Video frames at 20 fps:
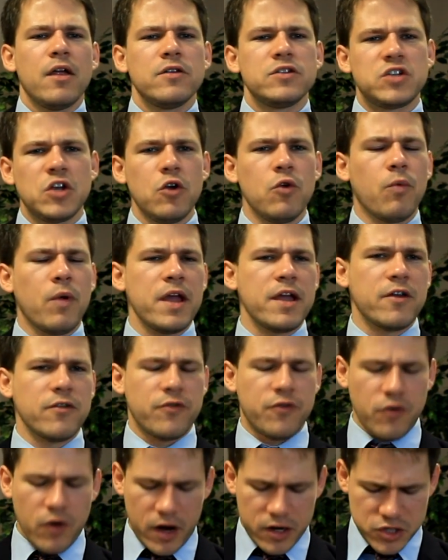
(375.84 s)
two
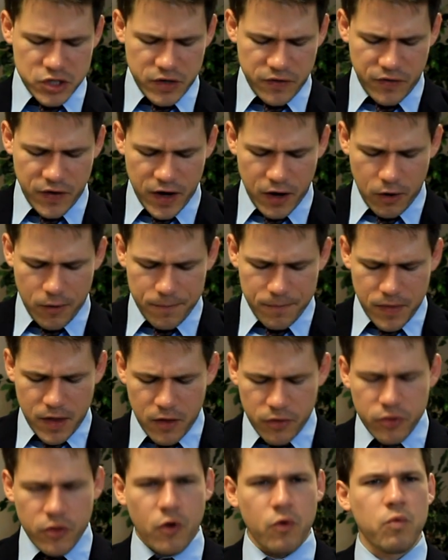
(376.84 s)
reconstructions here.
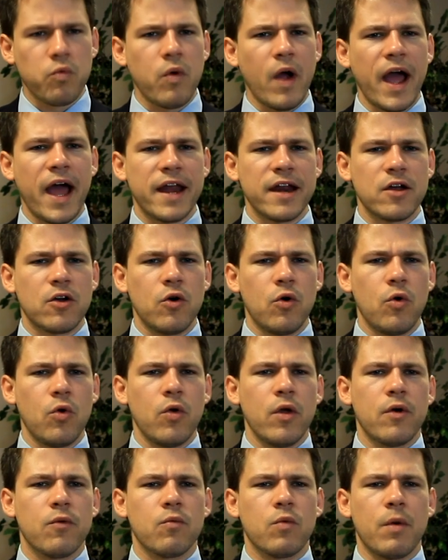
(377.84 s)
The
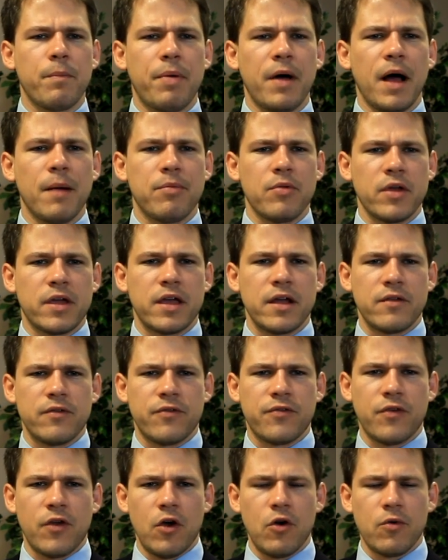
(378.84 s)
Radical
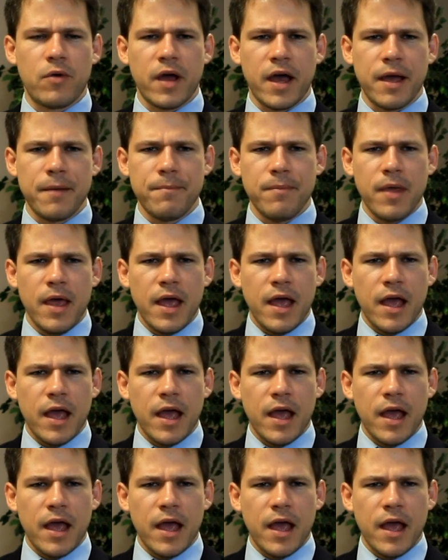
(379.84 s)
Republicans, okay?